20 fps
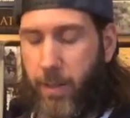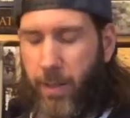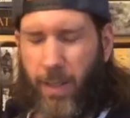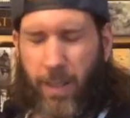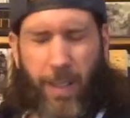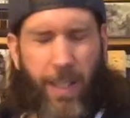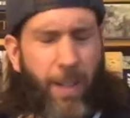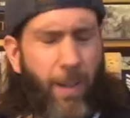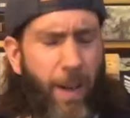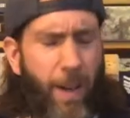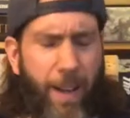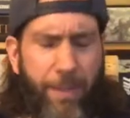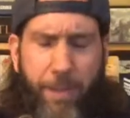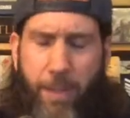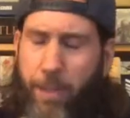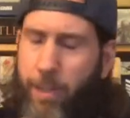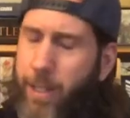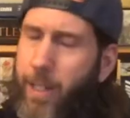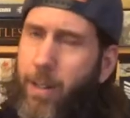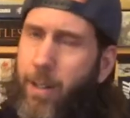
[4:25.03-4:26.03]
year after
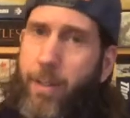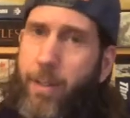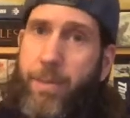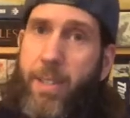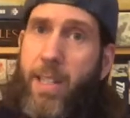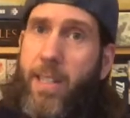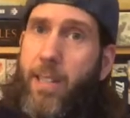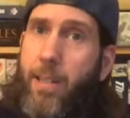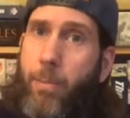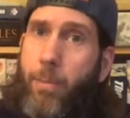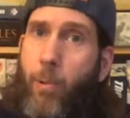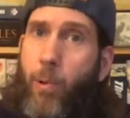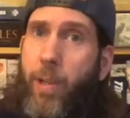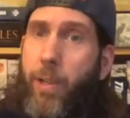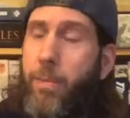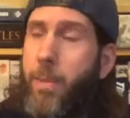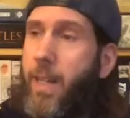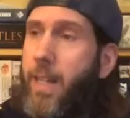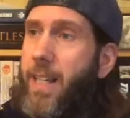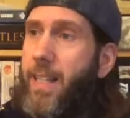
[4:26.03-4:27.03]
year of
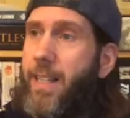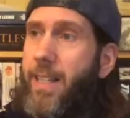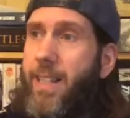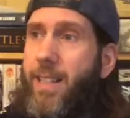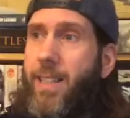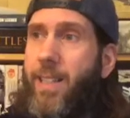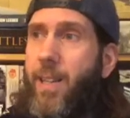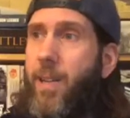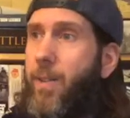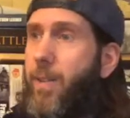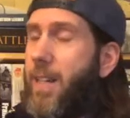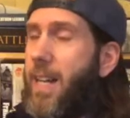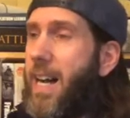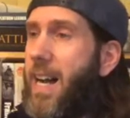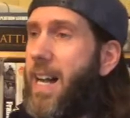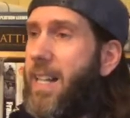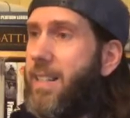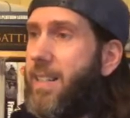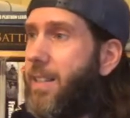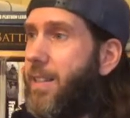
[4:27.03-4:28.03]
disappointment.
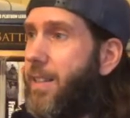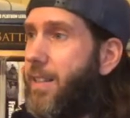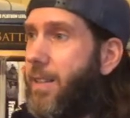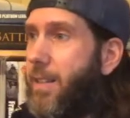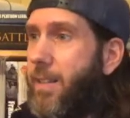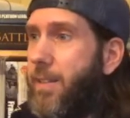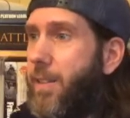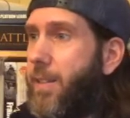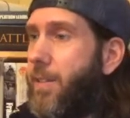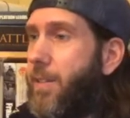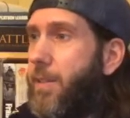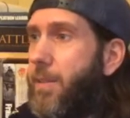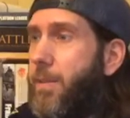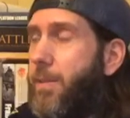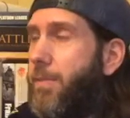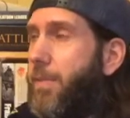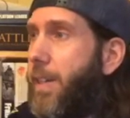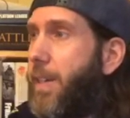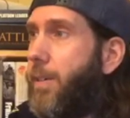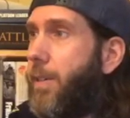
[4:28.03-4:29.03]
Constant just
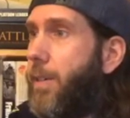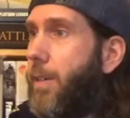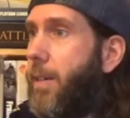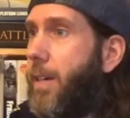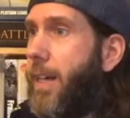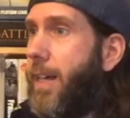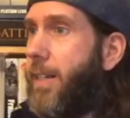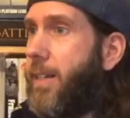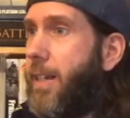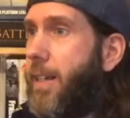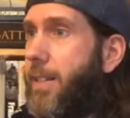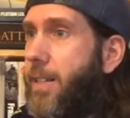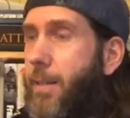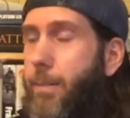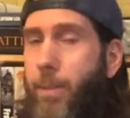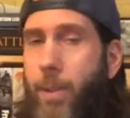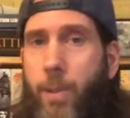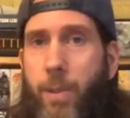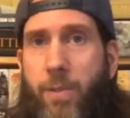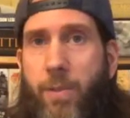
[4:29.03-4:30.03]
failure. And as a
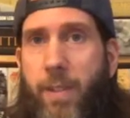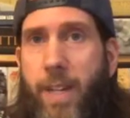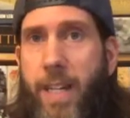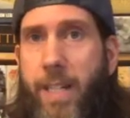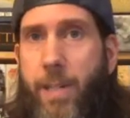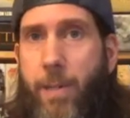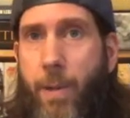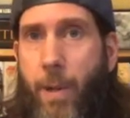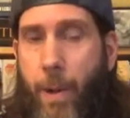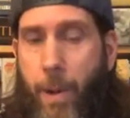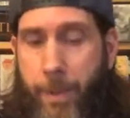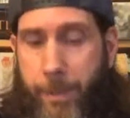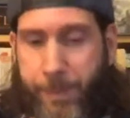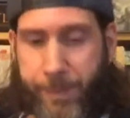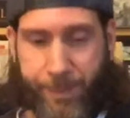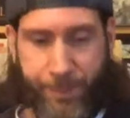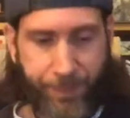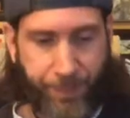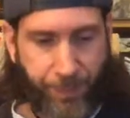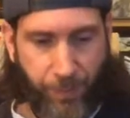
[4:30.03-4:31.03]
Blues fan, you know
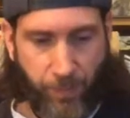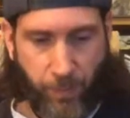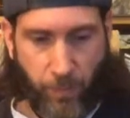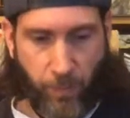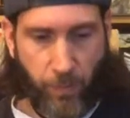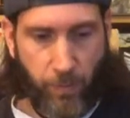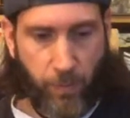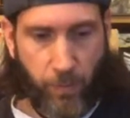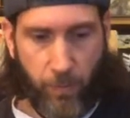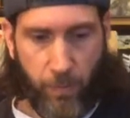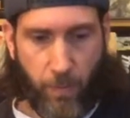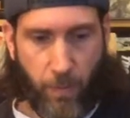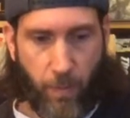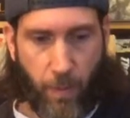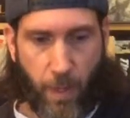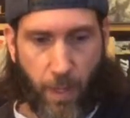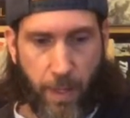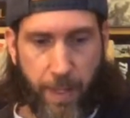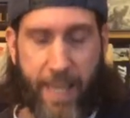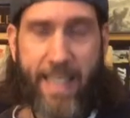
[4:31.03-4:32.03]

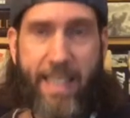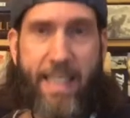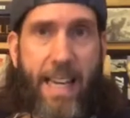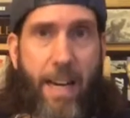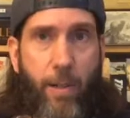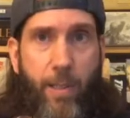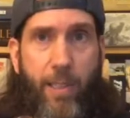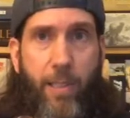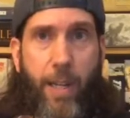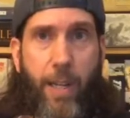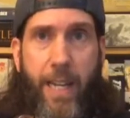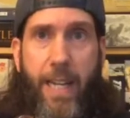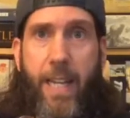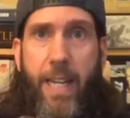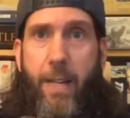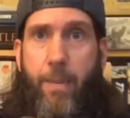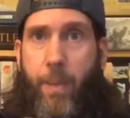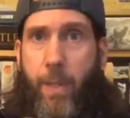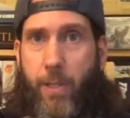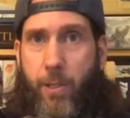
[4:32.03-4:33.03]
that's how it's going to
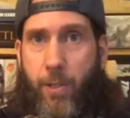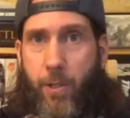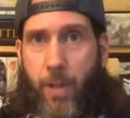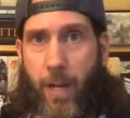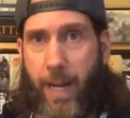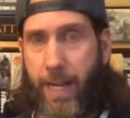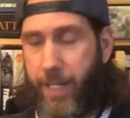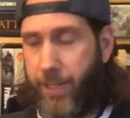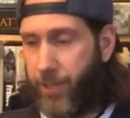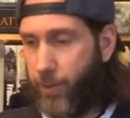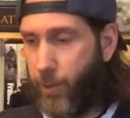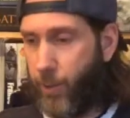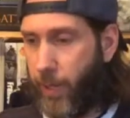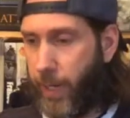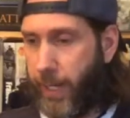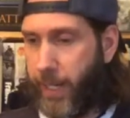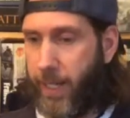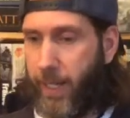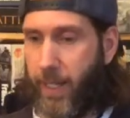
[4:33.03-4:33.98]
end. But you try and enjoy